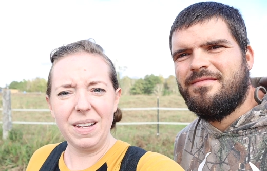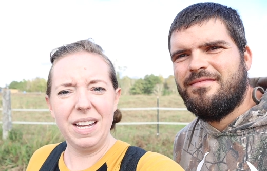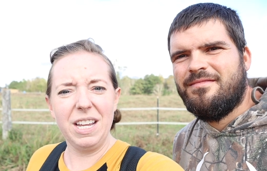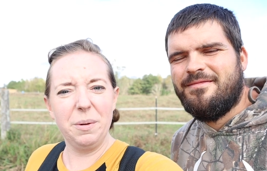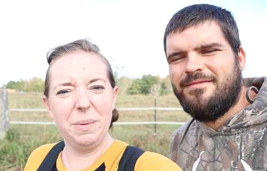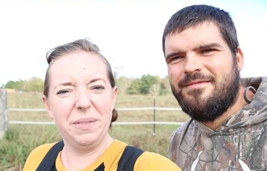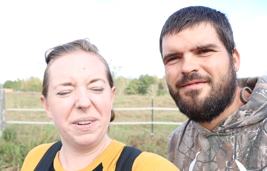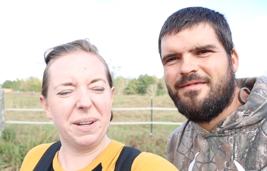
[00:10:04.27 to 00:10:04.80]

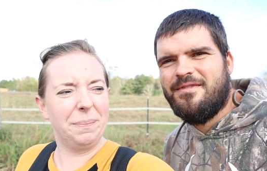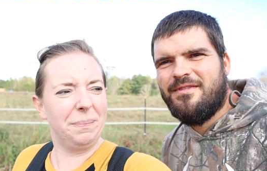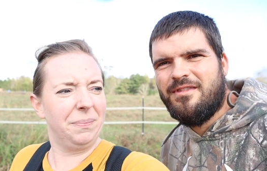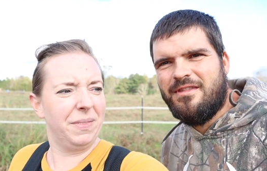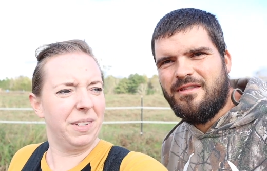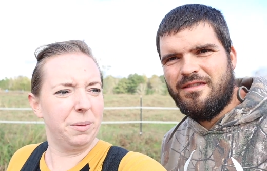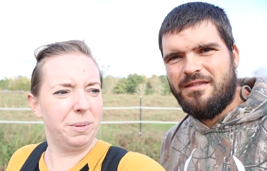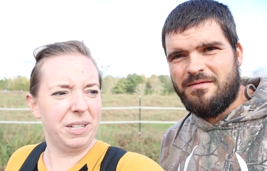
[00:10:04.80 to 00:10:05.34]
Speaker 1: it'll be fun
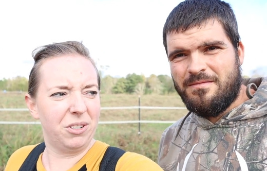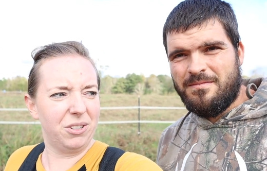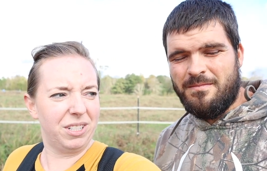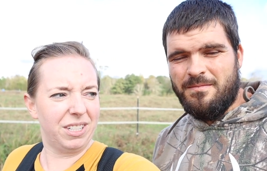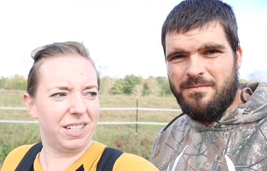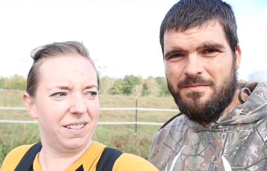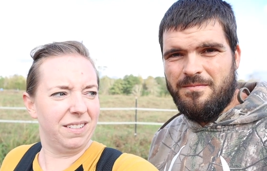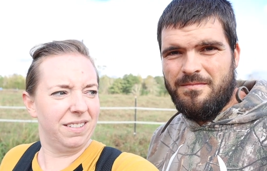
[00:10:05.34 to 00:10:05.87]
it'll be
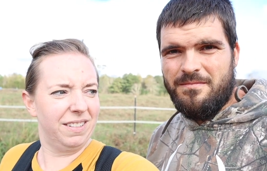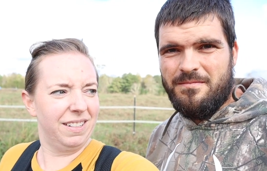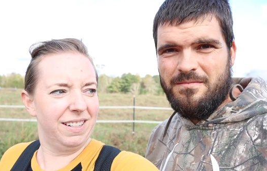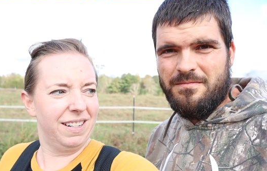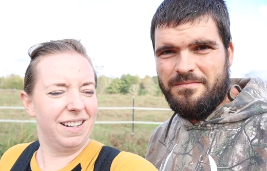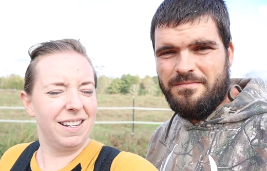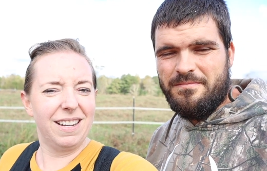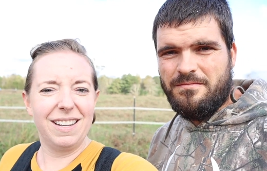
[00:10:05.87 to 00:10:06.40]
interesting mm
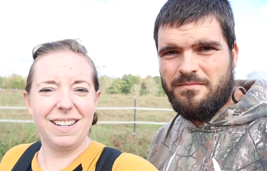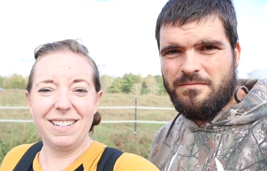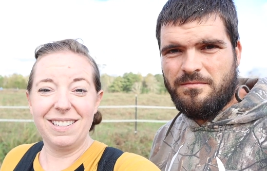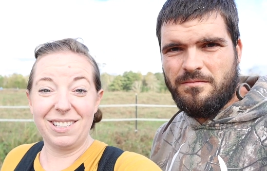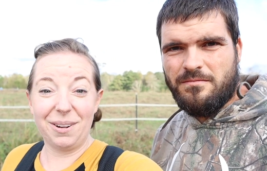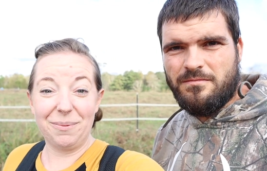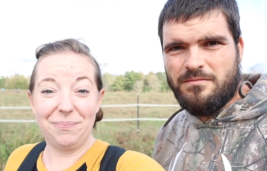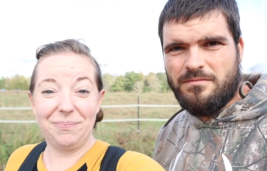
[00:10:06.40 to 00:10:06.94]

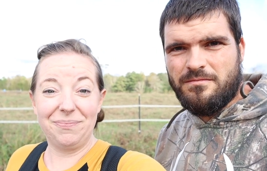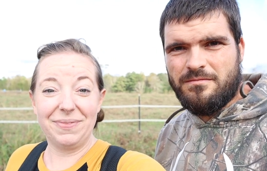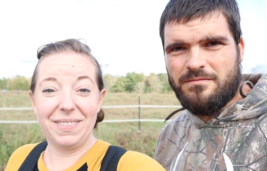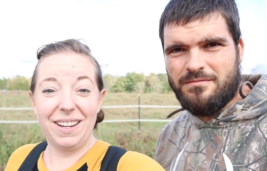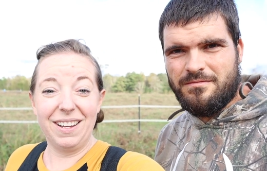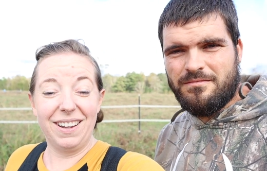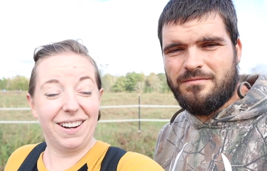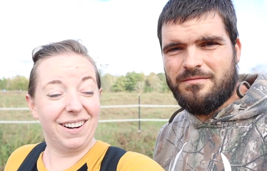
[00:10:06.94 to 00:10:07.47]
-hmm. so
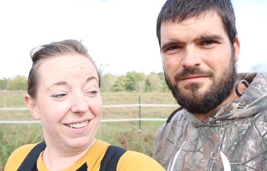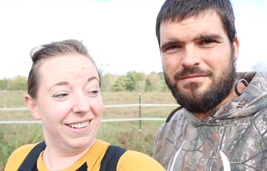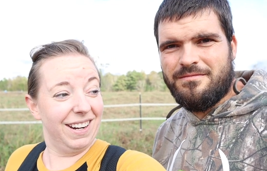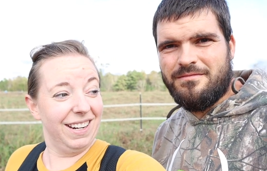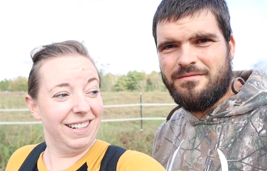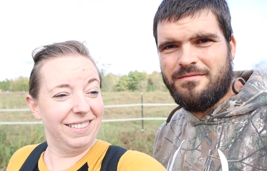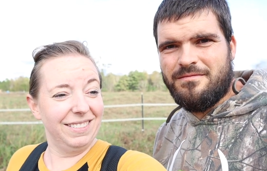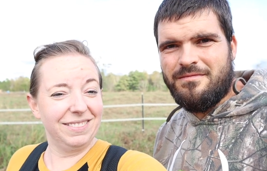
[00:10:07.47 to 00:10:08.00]
all
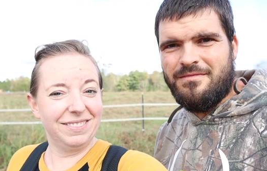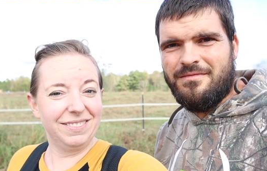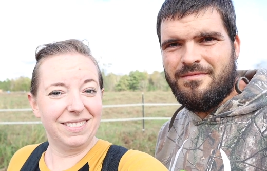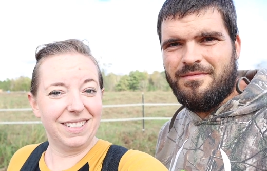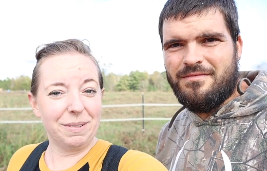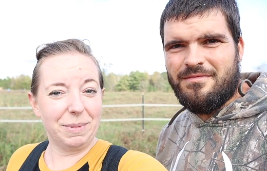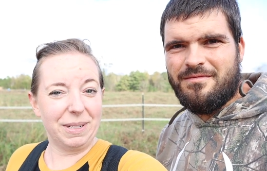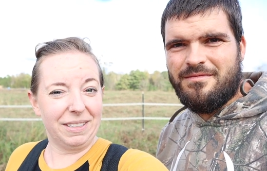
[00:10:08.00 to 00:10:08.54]
right
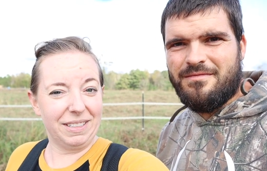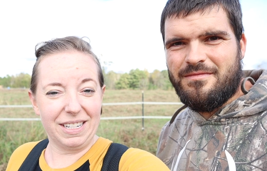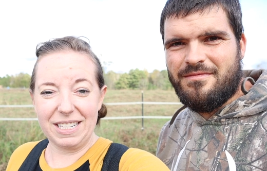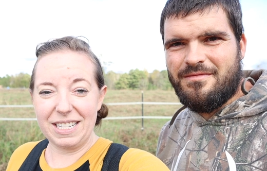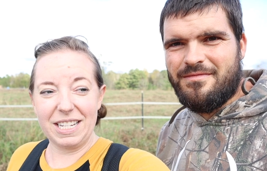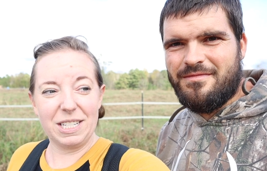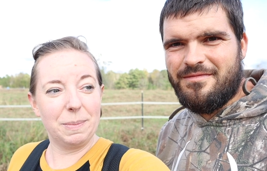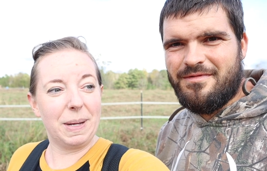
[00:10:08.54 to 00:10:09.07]
i
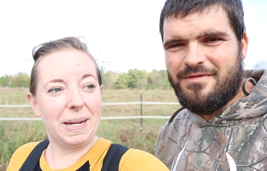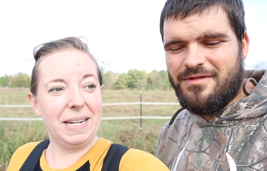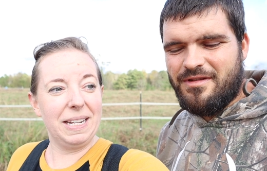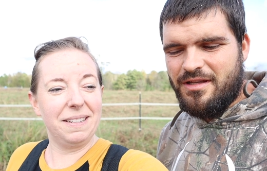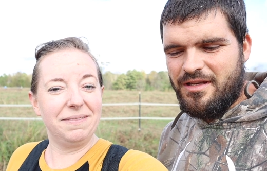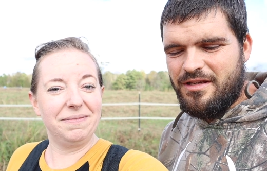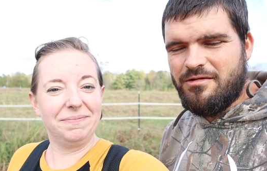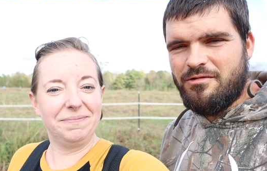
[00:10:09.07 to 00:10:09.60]
guess that's about
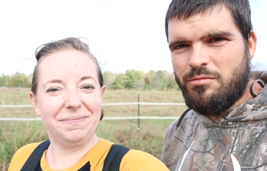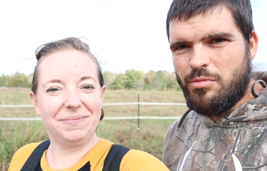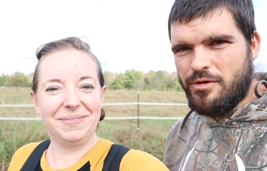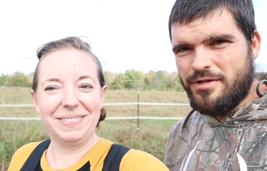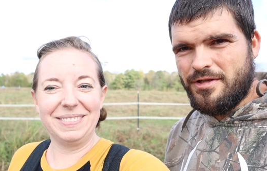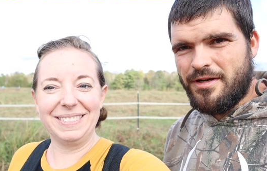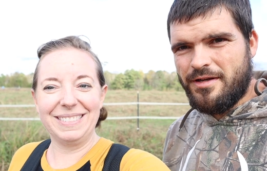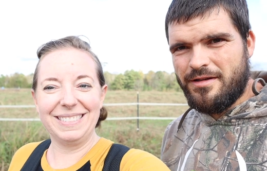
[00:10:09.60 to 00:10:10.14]
Speaker 2: it yeah
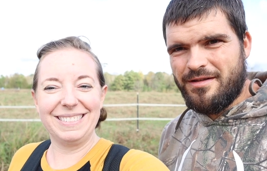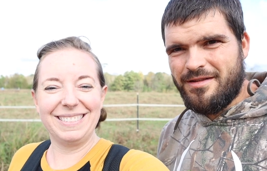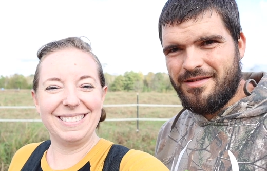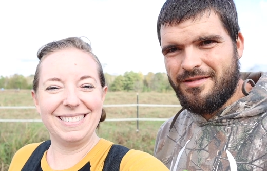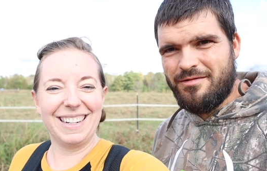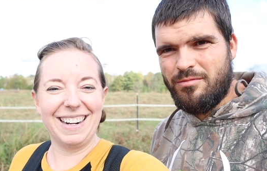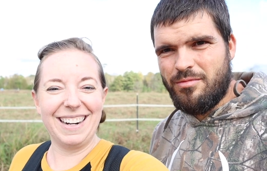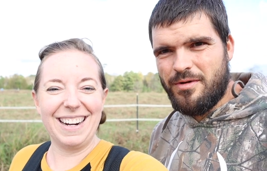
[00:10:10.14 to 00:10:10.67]
appreciate it
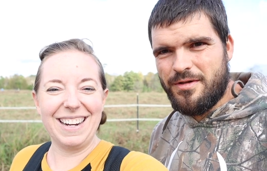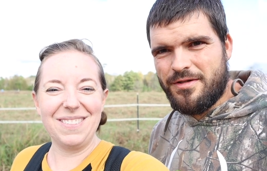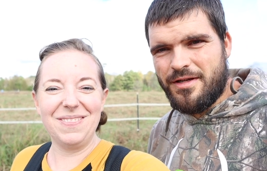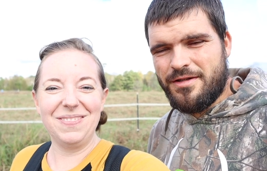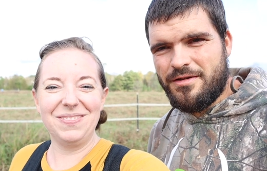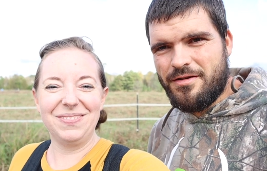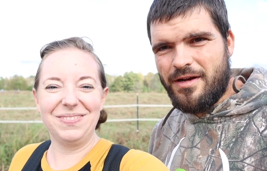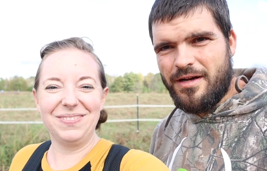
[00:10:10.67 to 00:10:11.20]
all right
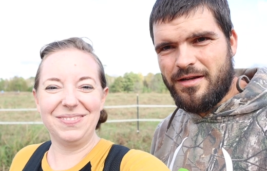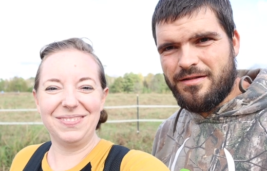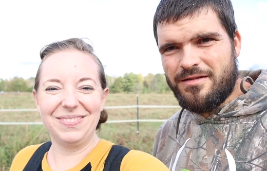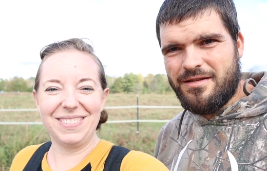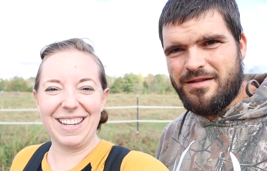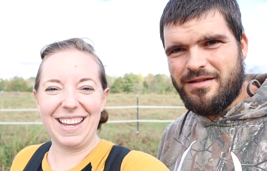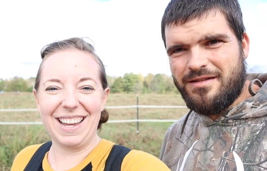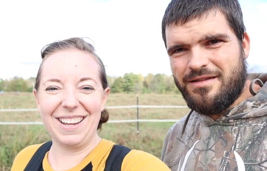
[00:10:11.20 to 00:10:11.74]
appreciate you
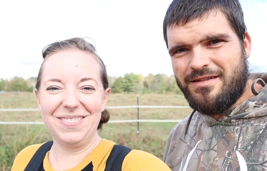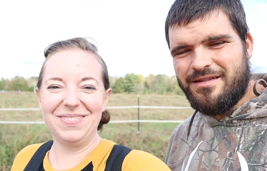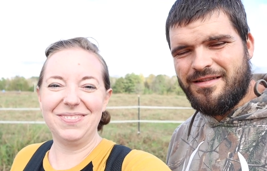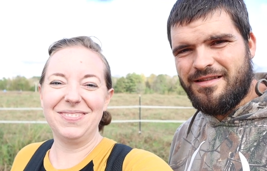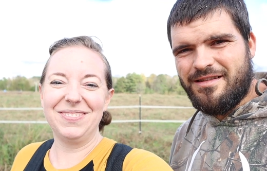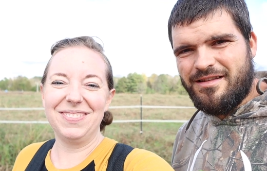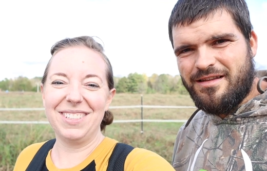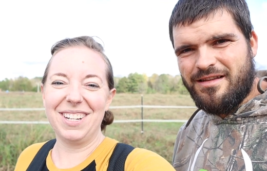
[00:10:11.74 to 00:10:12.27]
guys
Speaker 1: yeah
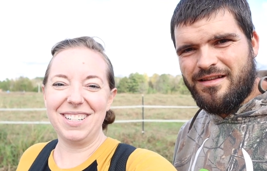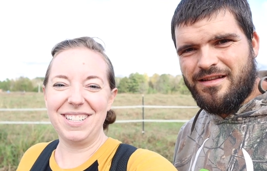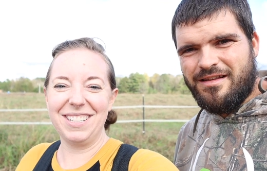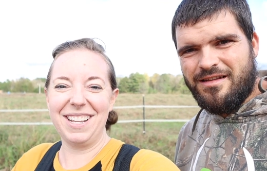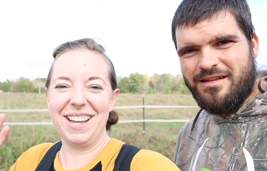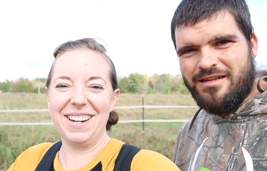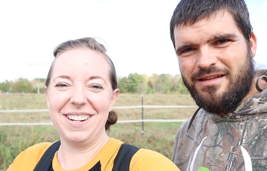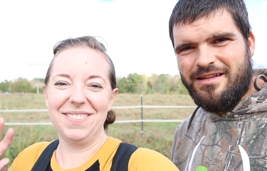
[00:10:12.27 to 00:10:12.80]
talk to
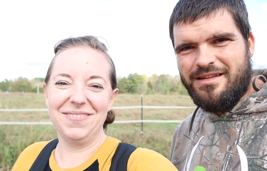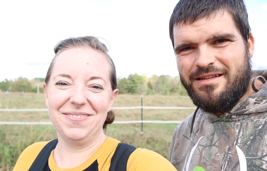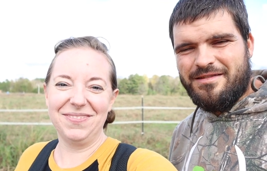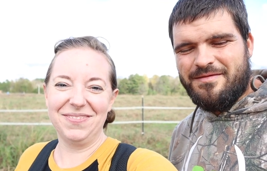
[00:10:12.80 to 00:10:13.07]
you later